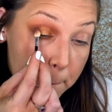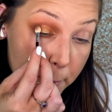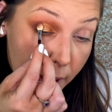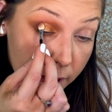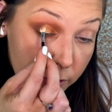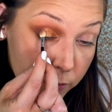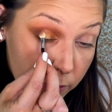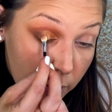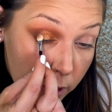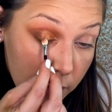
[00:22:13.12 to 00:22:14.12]
by
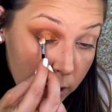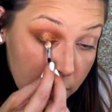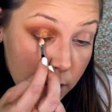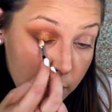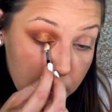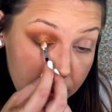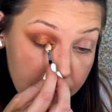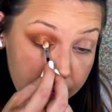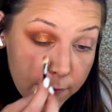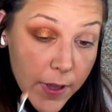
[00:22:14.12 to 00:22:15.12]
far like my
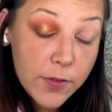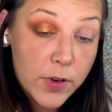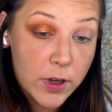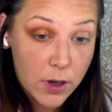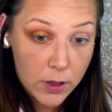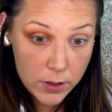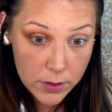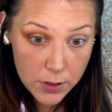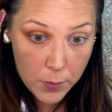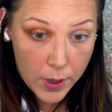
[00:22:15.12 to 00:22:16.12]
favorite color
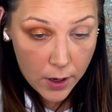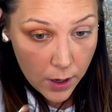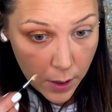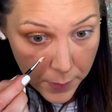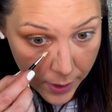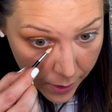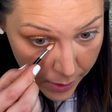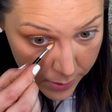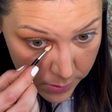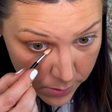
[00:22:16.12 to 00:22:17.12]
to wear on my
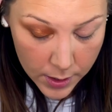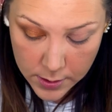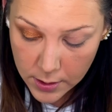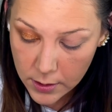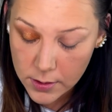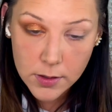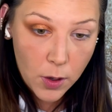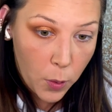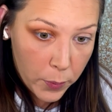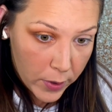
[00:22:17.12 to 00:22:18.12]
eyes. I just think it's
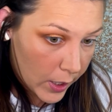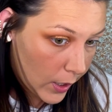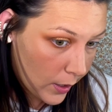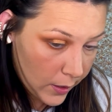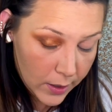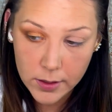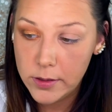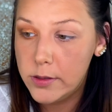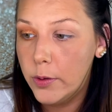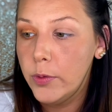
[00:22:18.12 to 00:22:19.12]
so pretty and
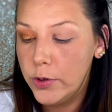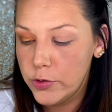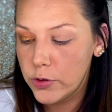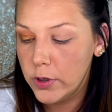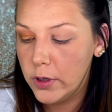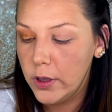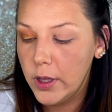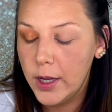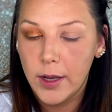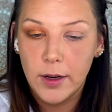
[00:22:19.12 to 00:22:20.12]
it's so neutral,
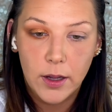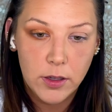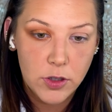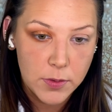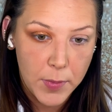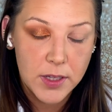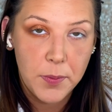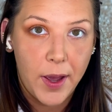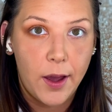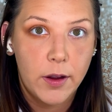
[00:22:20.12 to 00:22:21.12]
and it just makes
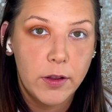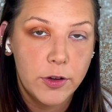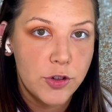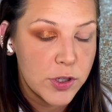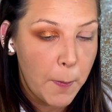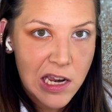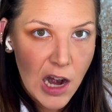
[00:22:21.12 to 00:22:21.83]
my eye color just